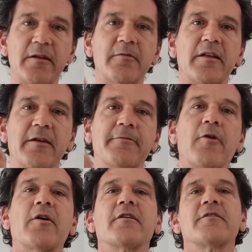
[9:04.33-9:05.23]
really
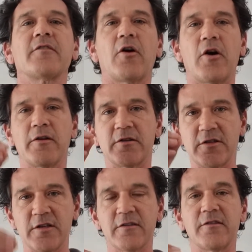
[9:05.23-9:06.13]
focused on
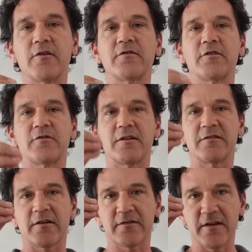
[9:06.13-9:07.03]
just those
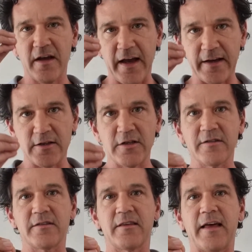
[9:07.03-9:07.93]
intrinsics and
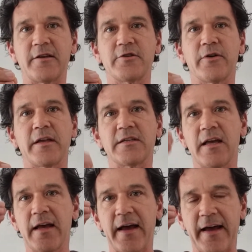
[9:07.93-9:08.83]
just at that joint
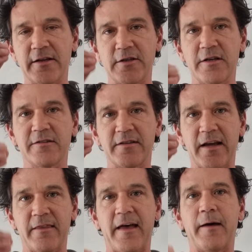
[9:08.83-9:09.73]
and just
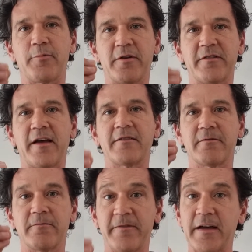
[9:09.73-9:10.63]
at that precise
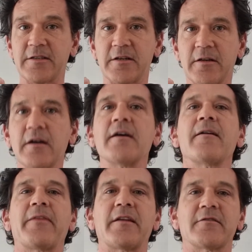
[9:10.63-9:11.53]
vector
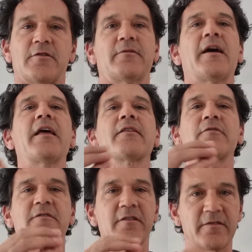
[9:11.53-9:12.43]
that is creating the
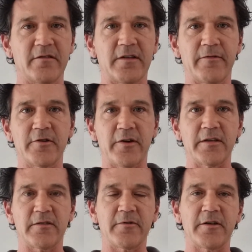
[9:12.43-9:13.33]
resistance of the joint
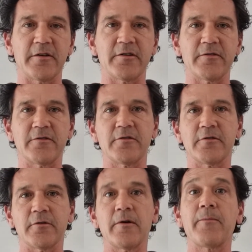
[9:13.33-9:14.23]
to return to its
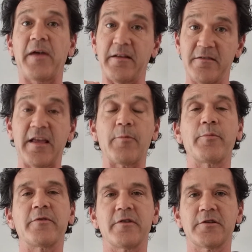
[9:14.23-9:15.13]
neutral and stable
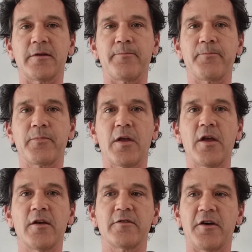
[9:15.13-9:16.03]
position.
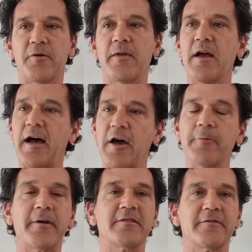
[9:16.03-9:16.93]
So I hope
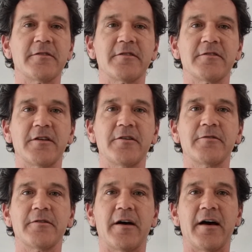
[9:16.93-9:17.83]
that's of interest to you,